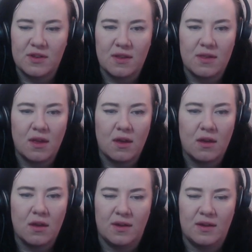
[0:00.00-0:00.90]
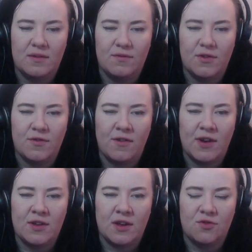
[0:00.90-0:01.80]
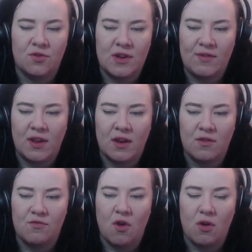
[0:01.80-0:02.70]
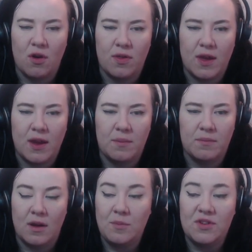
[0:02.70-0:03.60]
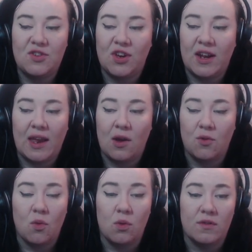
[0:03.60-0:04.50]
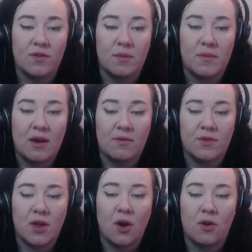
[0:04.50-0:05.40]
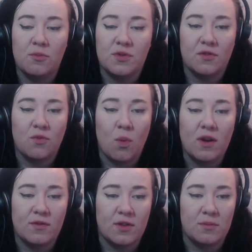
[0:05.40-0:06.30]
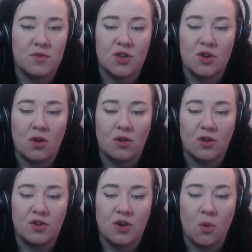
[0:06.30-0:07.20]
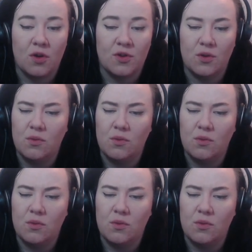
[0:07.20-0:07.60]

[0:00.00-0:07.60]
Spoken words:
in there. It doesn't feel very industrial to have it like a rock theme. I'm just literally clicking on all of them now for the hopes of one of them to not look too odd.